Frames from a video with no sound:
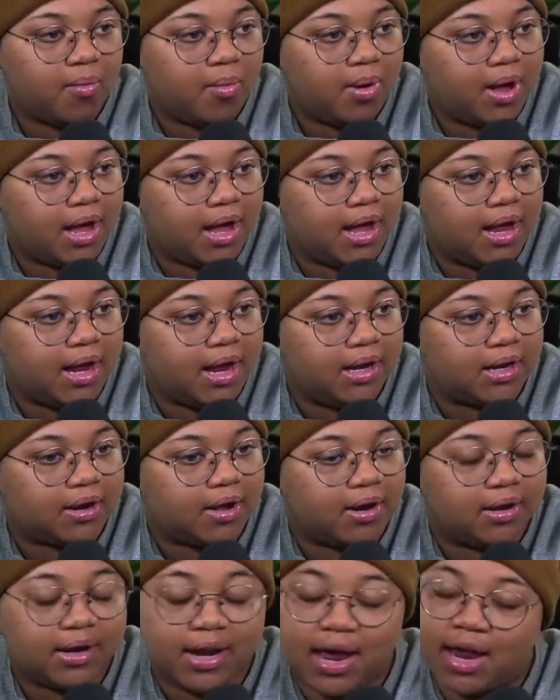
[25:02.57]
and
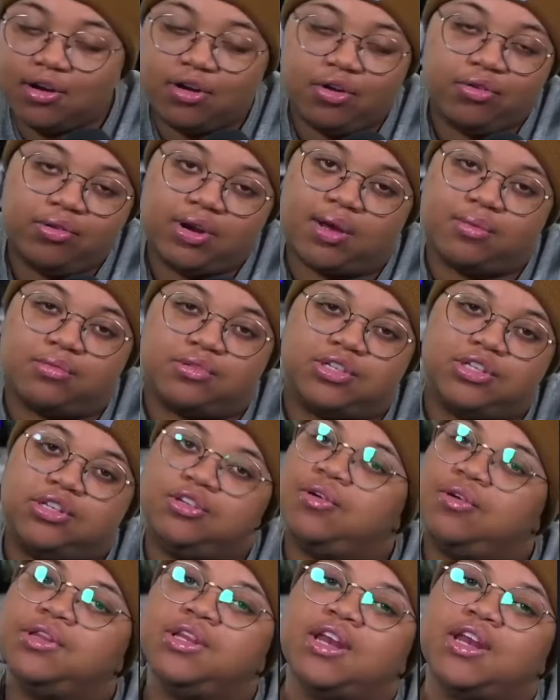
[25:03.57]
on that note, I will see
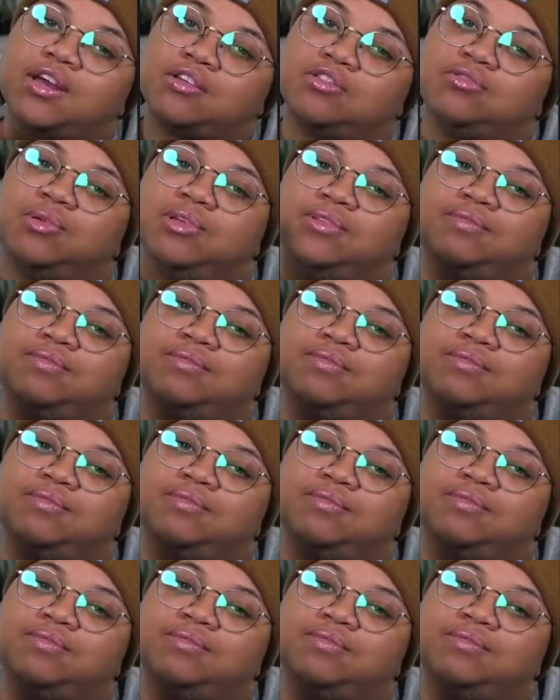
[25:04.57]
you on the next one.